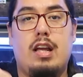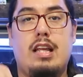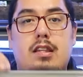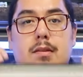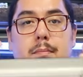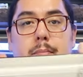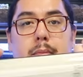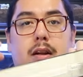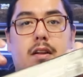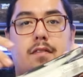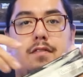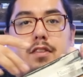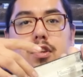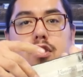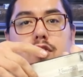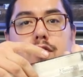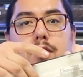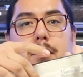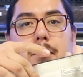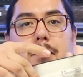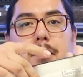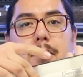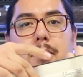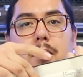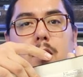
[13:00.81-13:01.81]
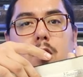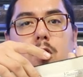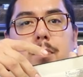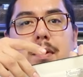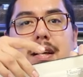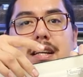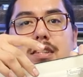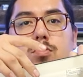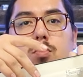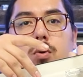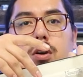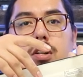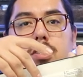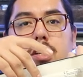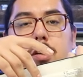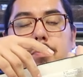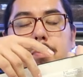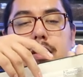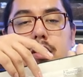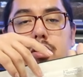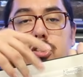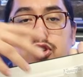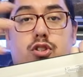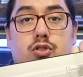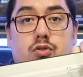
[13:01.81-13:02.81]
in the middle of the UVB bulb is where it's going
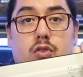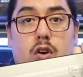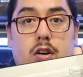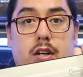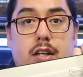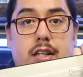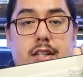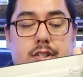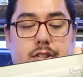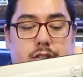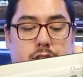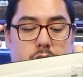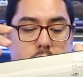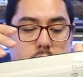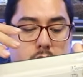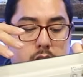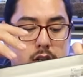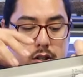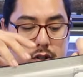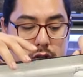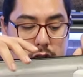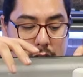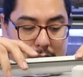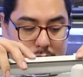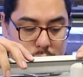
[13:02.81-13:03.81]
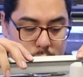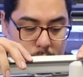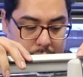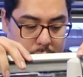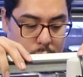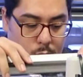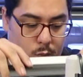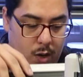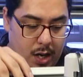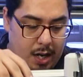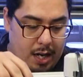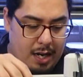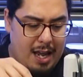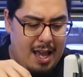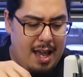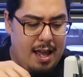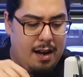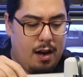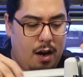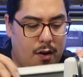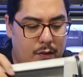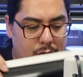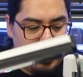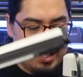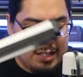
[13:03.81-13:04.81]
to be the strongest. So that's where you want it.
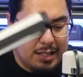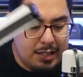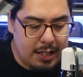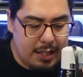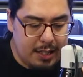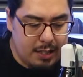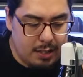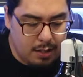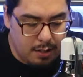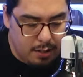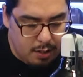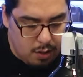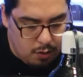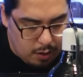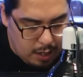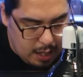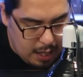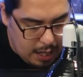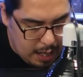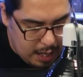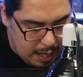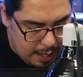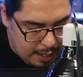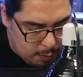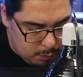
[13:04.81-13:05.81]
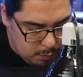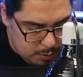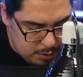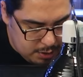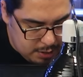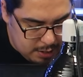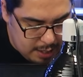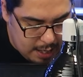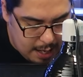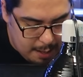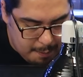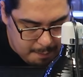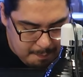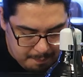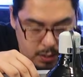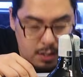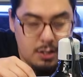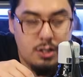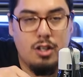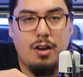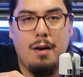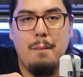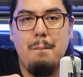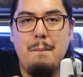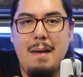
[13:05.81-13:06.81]
Now this is a little high, I will say.
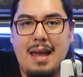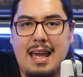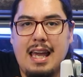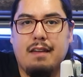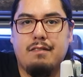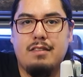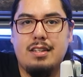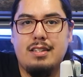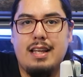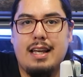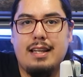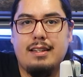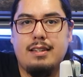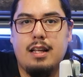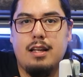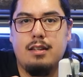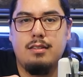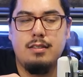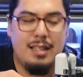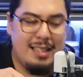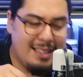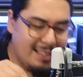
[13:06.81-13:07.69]
So I may have to take that.